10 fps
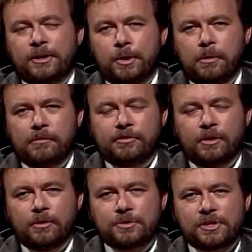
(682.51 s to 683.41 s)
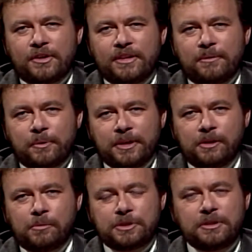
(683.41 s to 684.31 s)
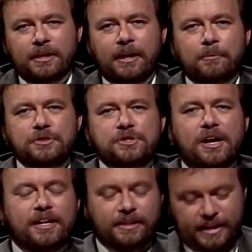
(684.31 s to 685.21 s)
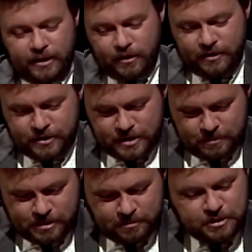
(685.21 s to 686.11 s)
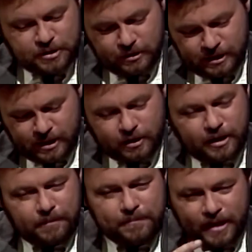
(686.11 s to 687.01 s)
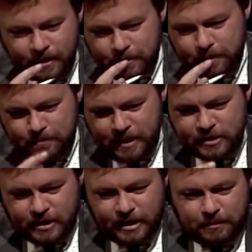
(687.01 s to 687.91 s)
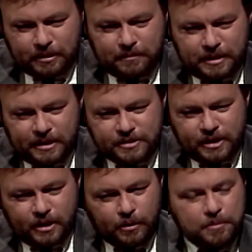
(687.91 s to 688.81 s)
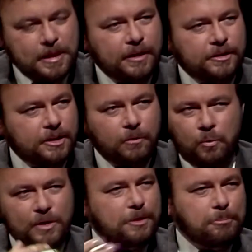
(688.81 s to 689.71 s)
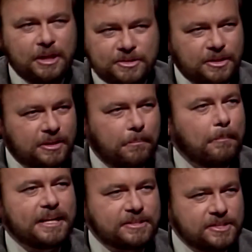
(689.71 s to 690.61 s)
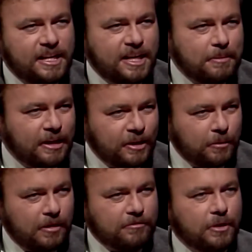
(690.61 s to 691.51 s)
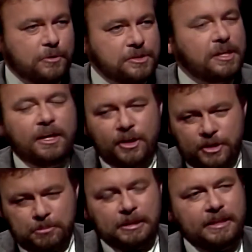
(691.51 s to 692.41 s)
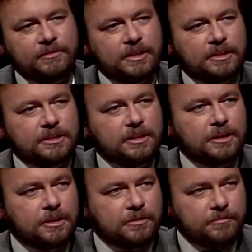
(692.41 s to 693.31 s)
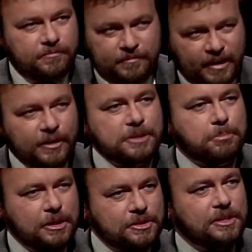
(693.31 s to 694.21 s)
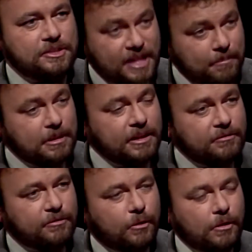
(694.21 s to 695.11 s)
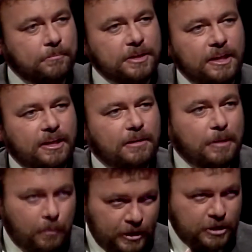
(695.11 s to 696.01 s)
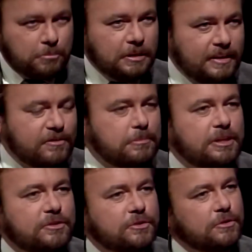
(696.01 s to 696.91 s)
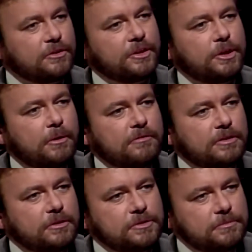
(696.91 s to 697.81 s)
UFOs, are they real? We're talking with John Lear on the subject. Mr. Lear mentioned a couple of minutes ago about what the president might say about UFOs. Do you believe that various presidents have been informed about what you believe to be the truth on UFOs?